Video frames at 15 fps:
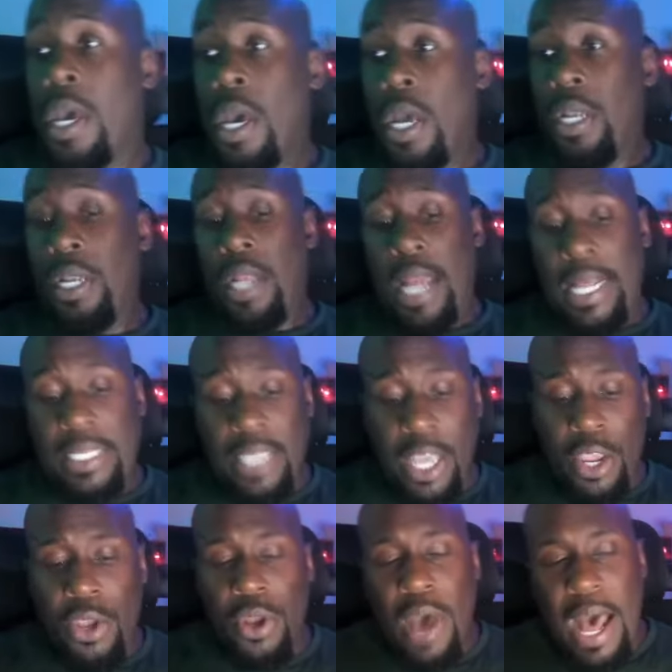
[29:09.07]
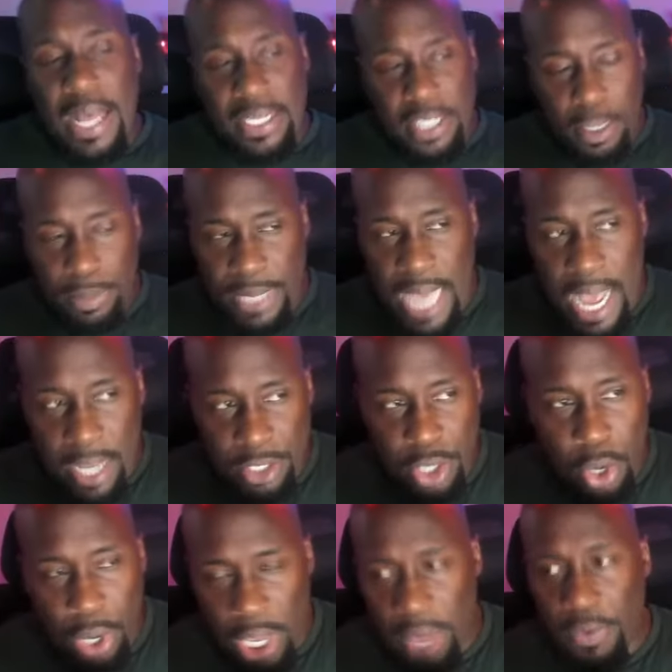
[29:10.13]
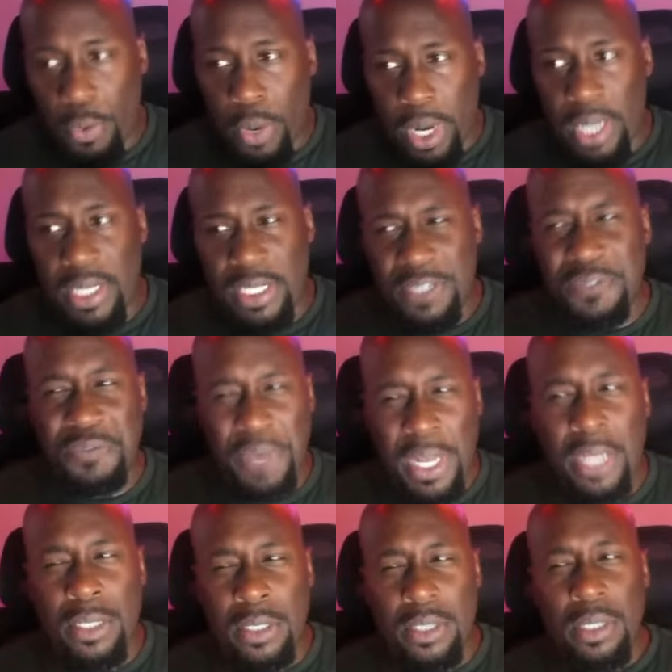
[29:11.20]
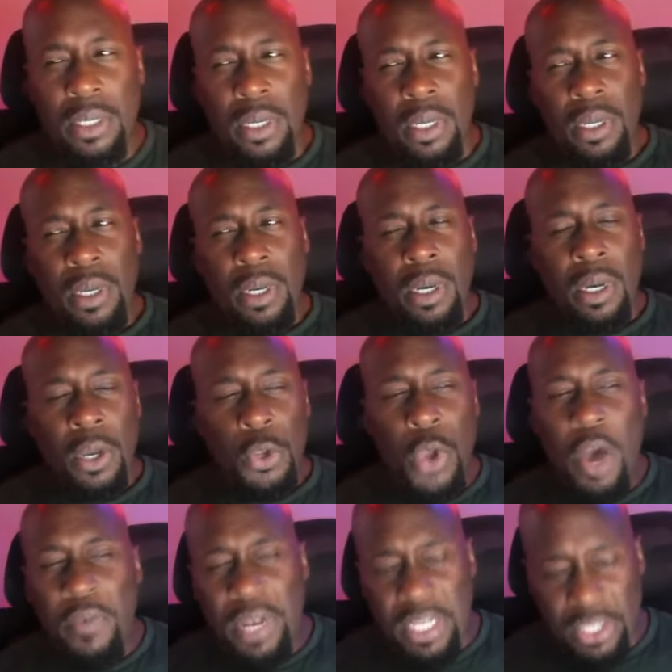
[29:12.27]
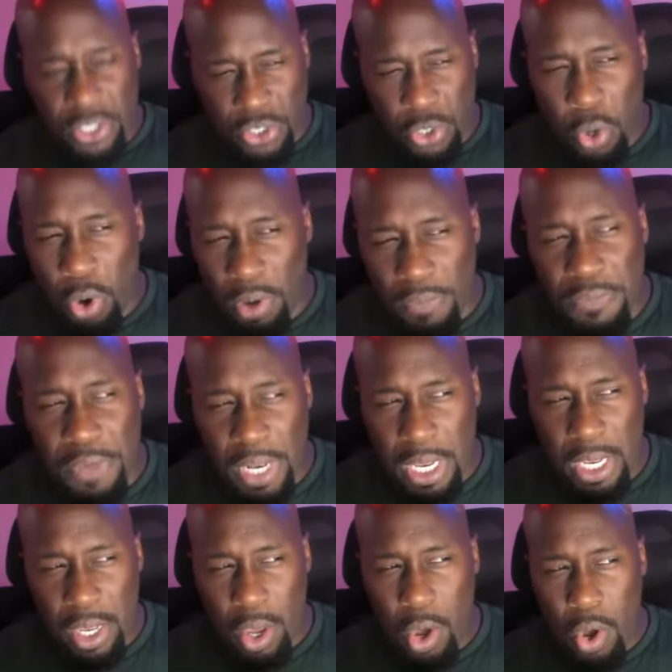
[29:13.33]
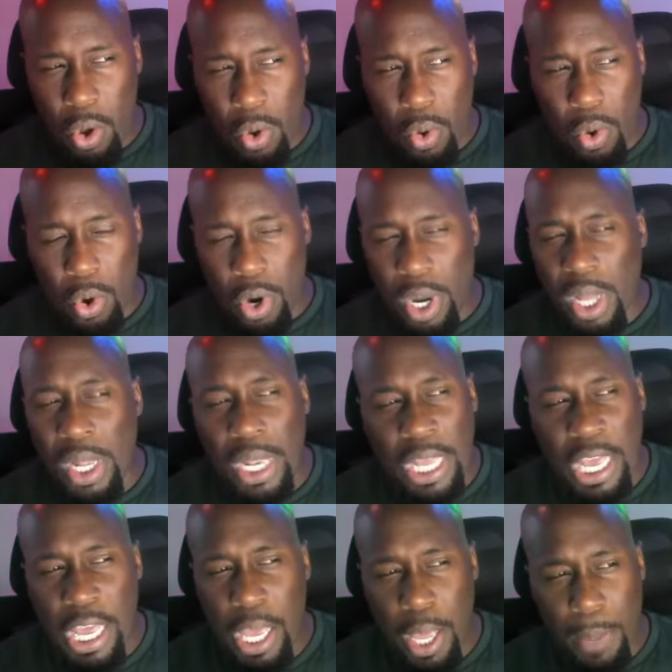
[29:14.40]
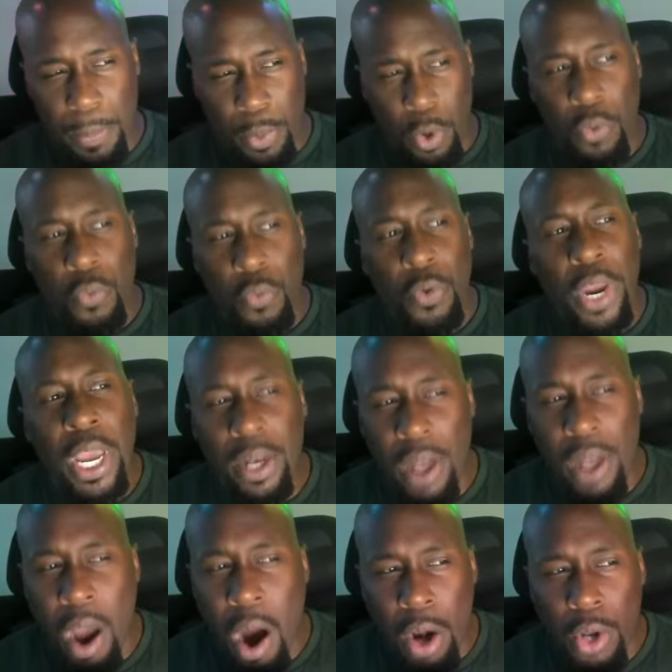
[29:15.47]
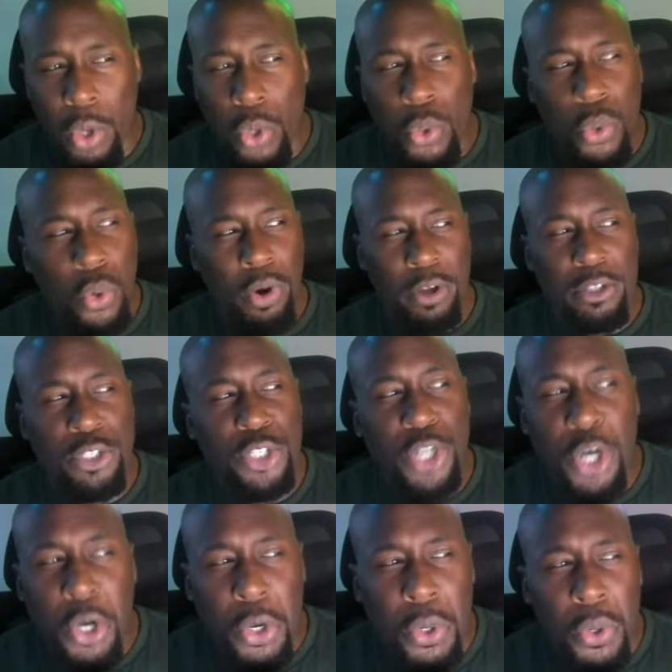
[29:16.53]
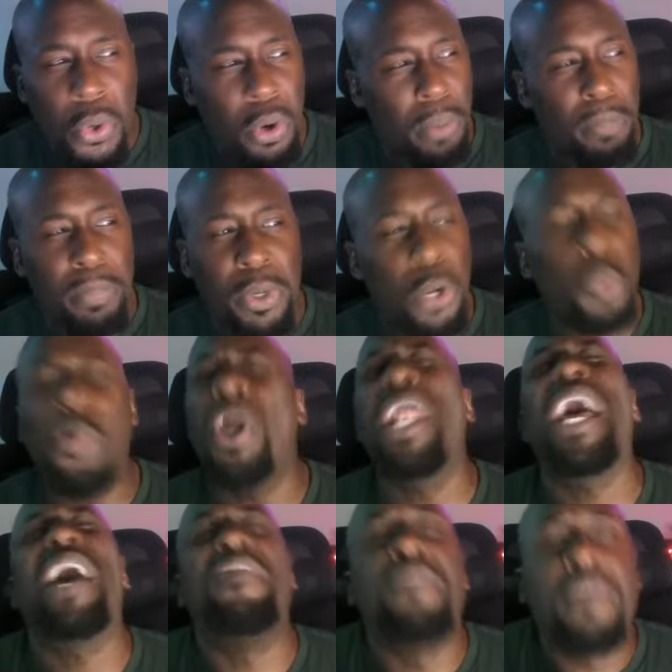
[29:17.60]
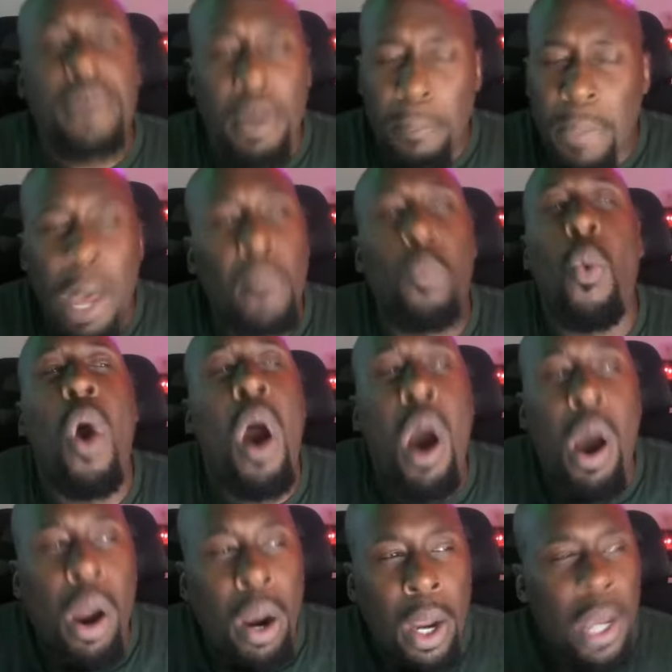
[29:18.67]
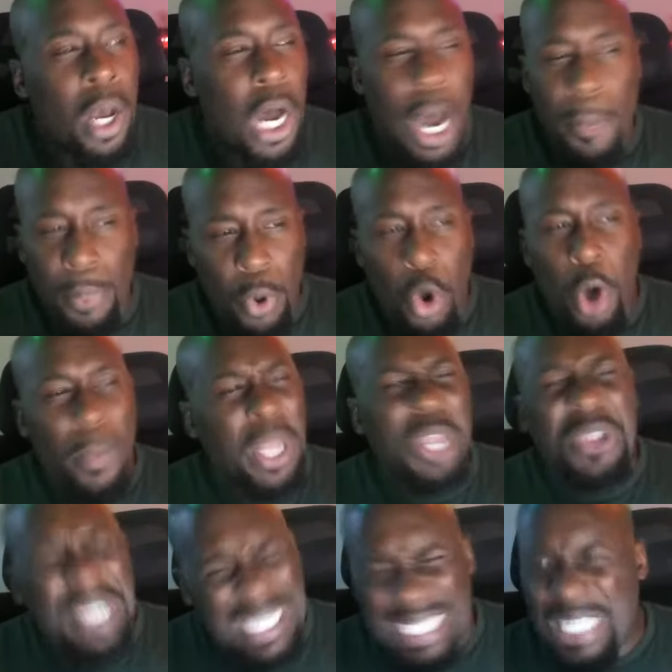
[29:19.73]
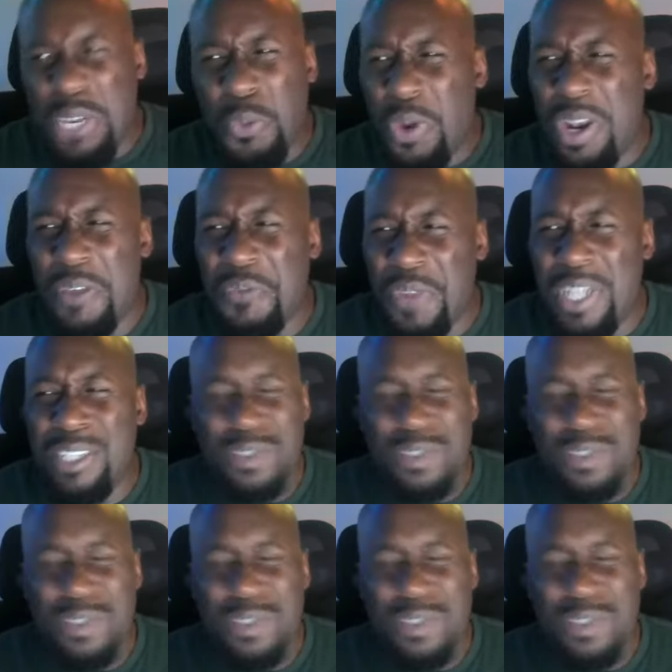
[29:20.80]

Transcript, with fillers: Didn't I tell you? You know how sometimes you don't even want to just finish? You ever just saw a video or clip or read an article or journal or book, whatever, a memoir, a poem, and you just didn't want to finish?